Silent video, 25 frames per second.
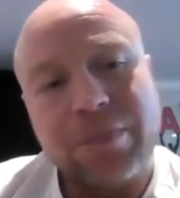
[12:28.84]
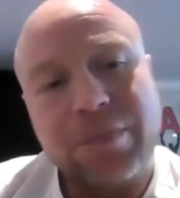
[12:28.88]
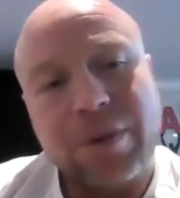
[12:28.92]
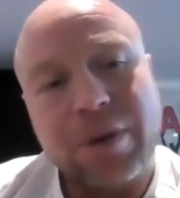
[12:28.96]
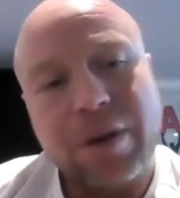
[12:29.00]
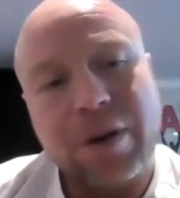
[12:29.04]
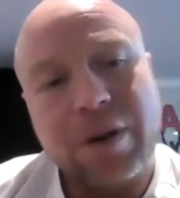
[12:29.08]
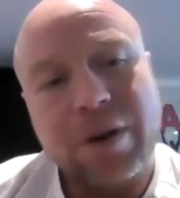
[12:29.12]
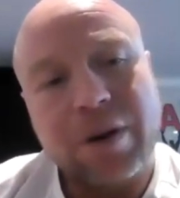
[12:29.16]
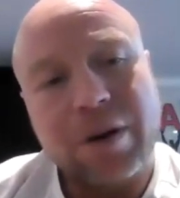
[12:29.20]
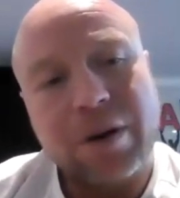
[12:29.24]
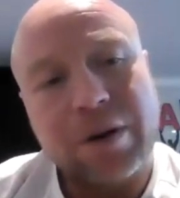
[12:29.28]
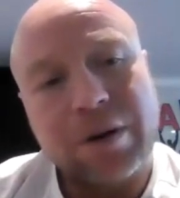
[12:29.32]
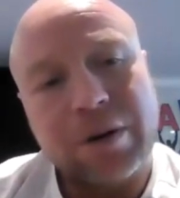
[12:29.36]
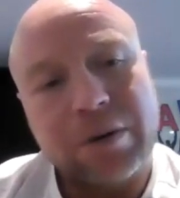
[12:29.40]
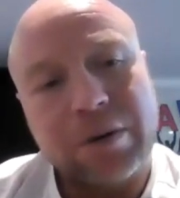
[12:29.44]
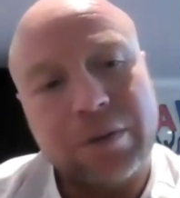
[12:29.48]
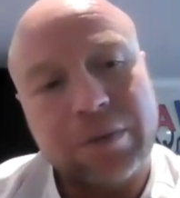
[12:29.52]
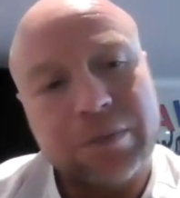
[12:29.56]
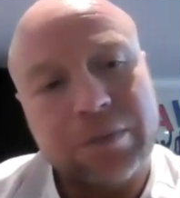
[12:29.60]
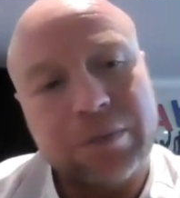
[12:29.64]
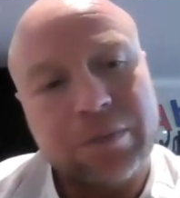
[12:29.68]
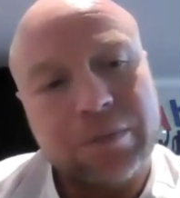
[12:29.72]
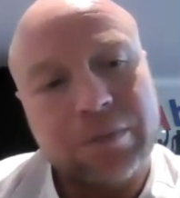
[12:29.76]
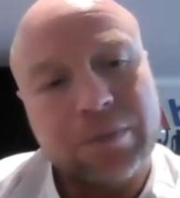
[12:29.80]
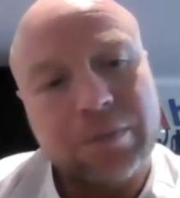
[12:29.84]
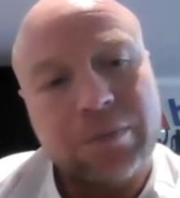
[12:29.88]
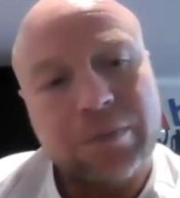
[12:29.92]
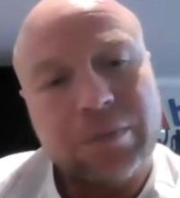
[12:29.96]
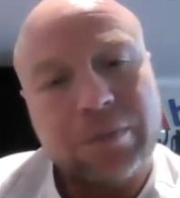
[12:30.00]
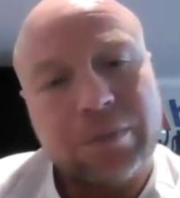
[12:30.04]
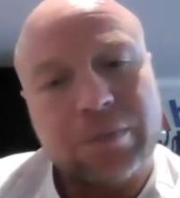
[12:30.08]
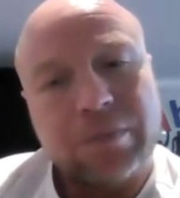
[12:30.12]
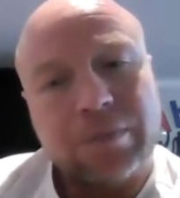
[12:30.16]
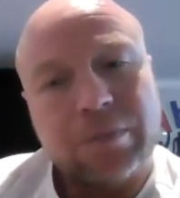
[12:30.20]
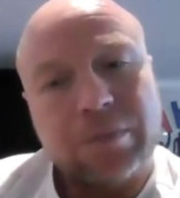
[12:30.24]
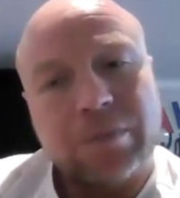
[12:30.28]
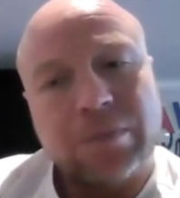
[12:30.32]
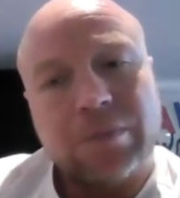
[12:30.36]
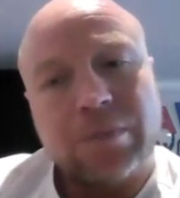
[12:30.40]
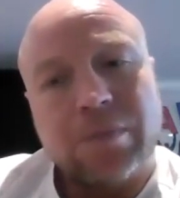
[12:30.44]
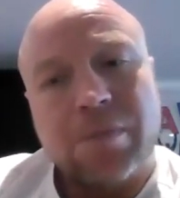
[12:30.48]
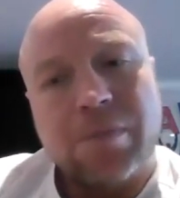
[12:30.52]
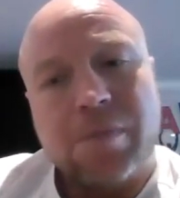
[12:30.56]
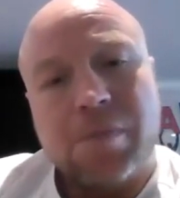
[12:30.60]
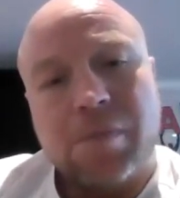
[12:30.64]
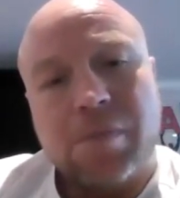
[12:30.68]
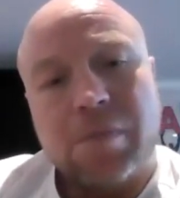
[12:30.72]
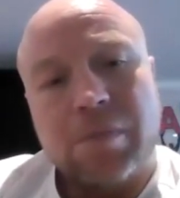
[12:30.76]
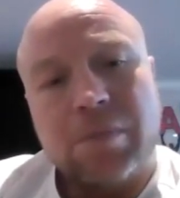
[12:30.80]

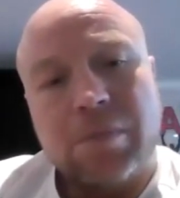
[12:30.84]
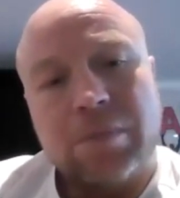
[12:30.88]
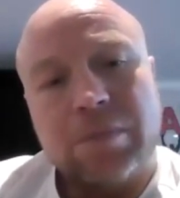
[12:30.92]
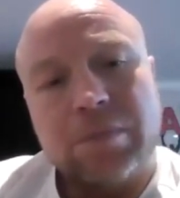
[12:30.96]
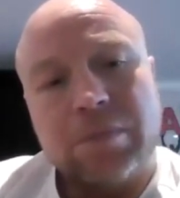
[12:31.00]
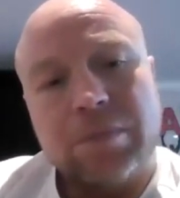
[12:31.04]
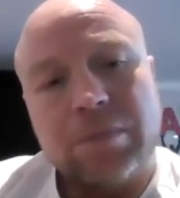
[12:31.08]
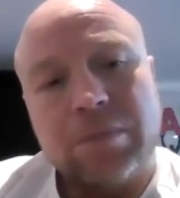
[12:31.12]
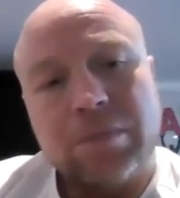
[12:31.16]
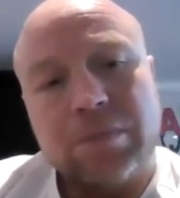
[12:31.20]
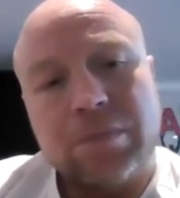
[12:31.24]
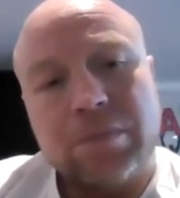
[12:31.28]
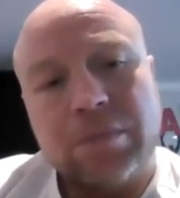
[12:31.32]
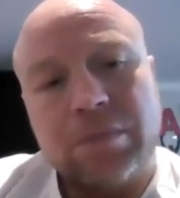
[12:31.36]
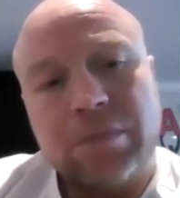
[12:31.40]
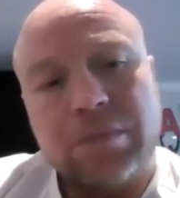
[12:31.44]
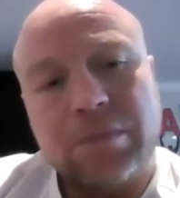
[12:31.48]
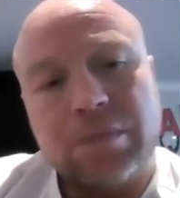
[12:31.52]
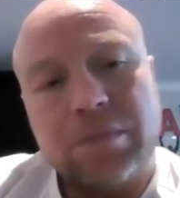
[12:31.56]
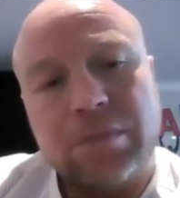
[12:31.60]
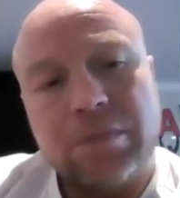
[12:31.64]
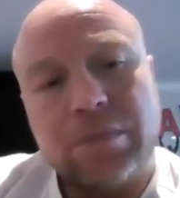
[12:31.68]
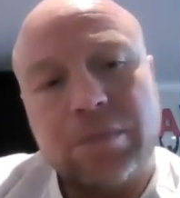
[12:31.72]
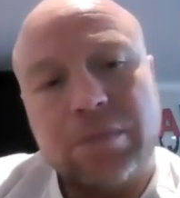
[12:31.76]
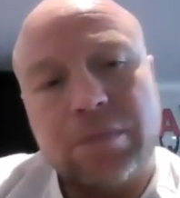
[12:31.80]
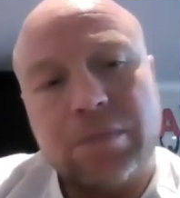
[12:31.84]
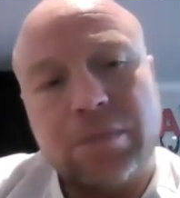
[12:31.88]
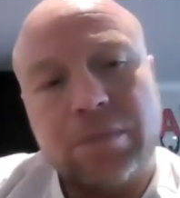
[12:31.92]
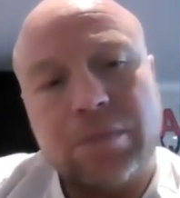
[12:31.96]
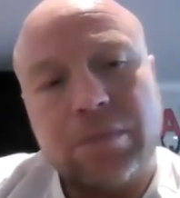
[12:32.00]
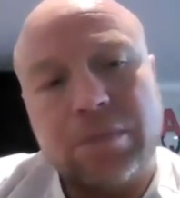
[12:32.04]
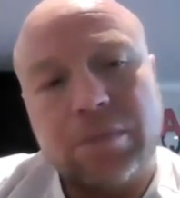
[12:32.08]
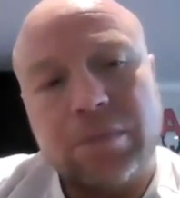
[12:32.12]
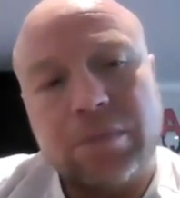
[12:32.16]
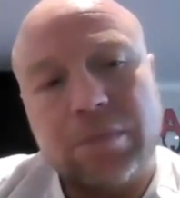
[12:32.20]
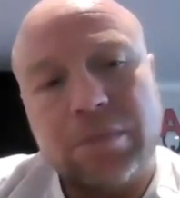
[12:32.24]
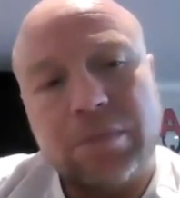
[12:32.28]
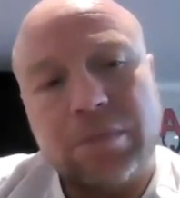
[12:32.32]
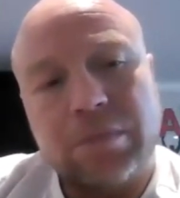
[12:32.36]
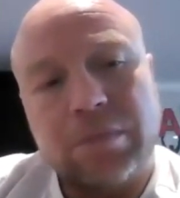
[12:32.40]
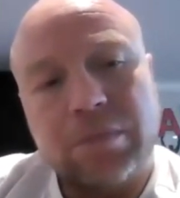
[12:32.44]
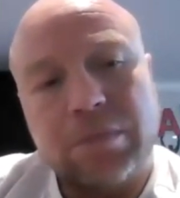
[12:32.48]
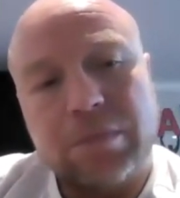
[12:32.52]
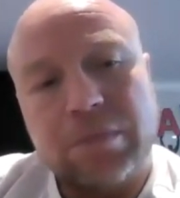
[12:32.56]
[no speech]